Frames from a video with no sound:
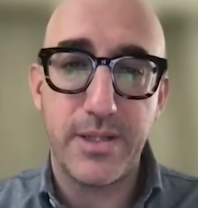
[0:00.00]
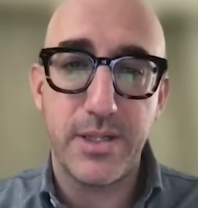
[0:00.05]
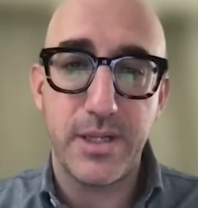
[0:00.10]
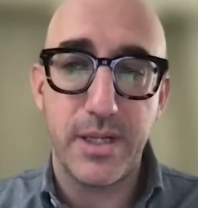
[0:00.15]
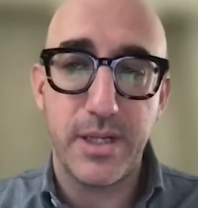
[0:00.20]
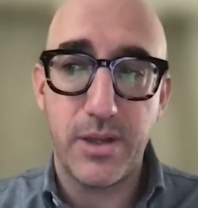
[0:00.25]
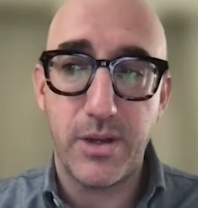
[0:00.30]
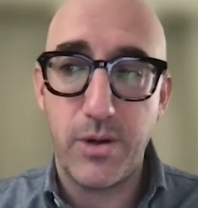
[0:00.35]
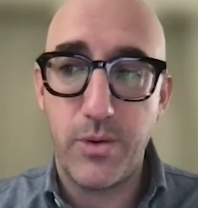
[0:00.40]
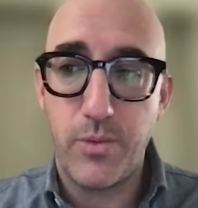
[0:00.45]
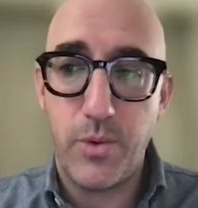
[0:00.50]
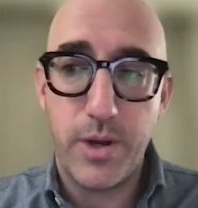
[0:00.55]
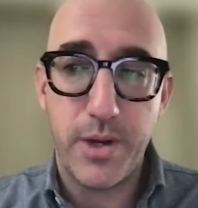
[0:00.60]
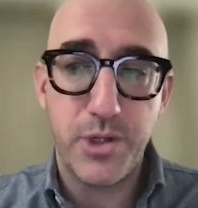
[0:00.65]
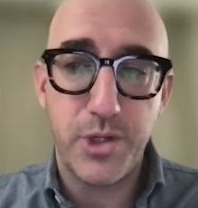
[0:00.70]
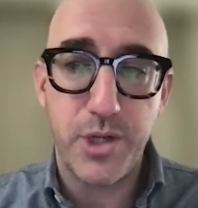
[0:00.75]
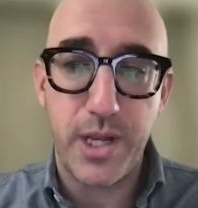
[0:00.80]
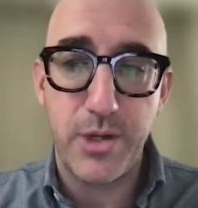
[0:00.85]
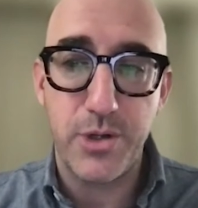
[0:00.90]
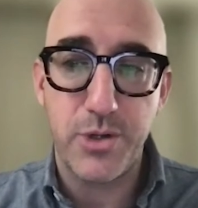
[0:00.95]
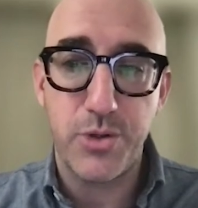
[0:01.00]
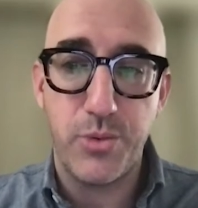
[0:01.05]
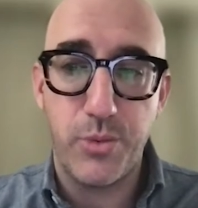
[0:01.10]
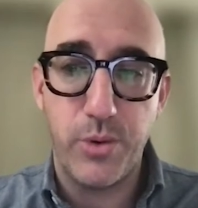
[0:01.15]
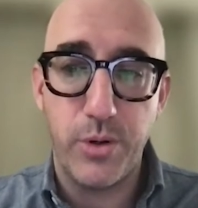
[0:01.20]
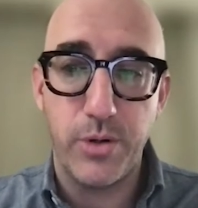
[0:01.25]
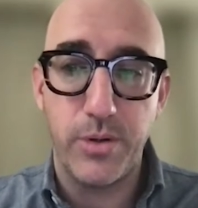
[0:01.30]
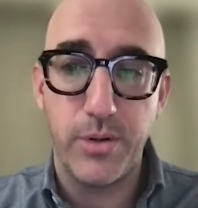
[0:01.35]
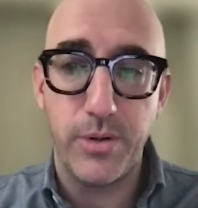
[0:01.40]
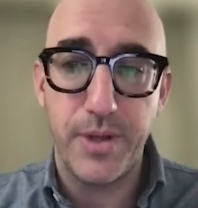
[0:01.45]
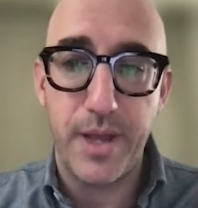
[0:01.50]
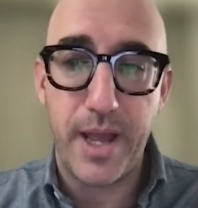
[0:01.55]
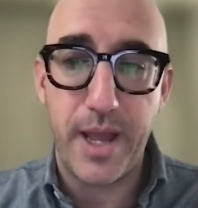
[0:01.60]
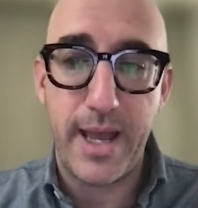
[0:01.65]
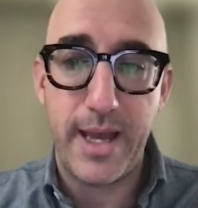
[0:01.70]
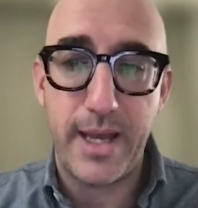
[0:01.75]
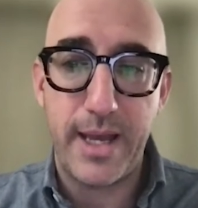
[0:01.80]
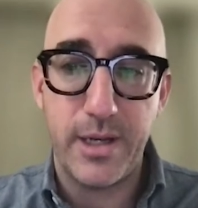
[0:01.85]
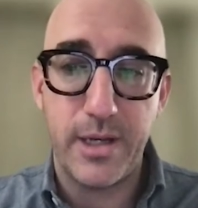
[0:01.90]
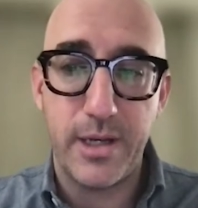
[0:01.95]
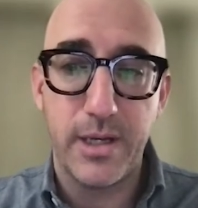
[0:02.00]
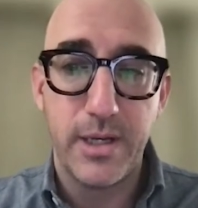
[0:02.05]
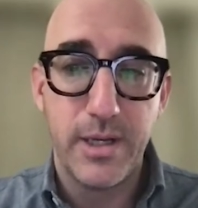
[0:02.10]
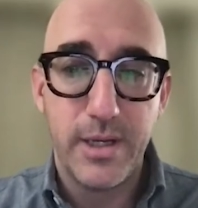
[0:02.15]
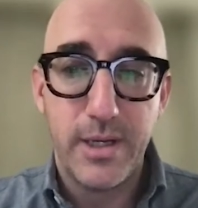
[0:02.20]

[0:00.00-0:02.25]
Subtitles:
you know, want to change the world, and